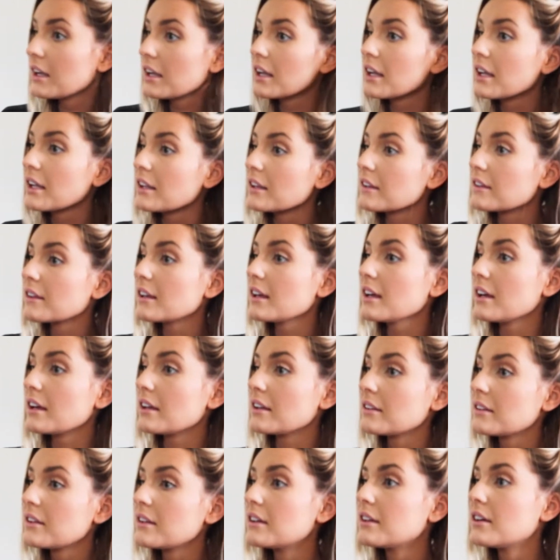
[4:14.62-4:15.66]
is
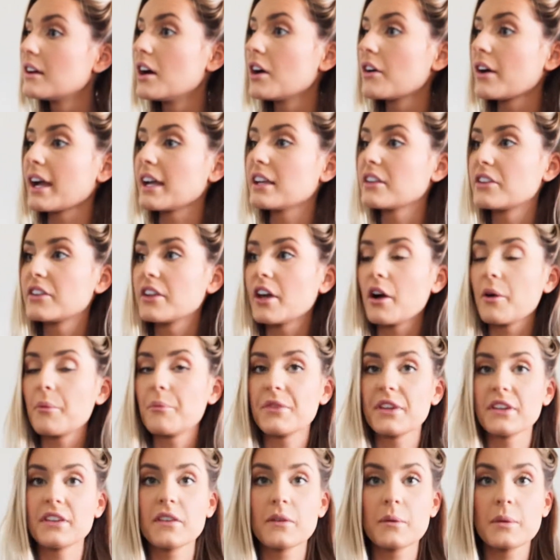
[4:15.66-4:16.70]
it. Okay, so
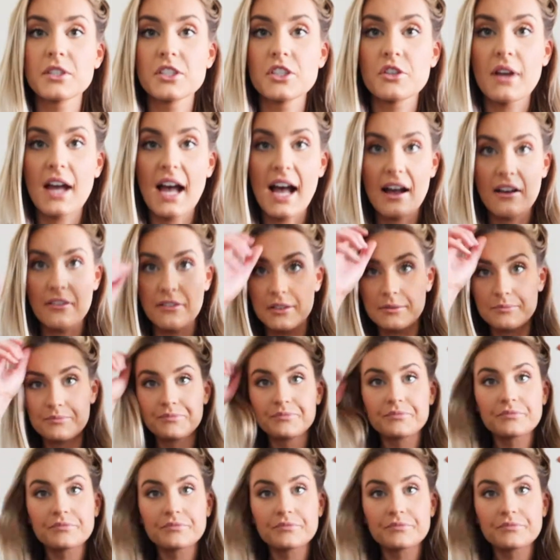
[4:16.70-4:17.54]
this is what you have.